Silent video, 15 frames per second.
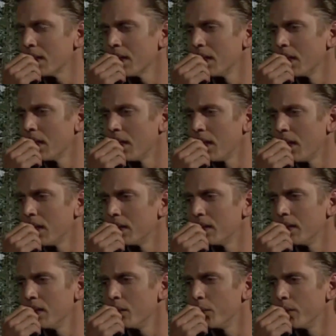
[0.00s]
And I,
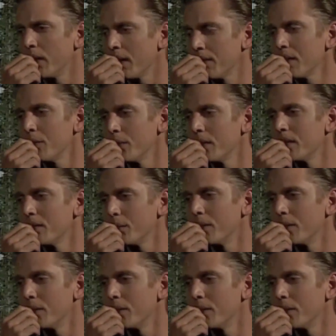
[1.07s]
I, we, I, think we,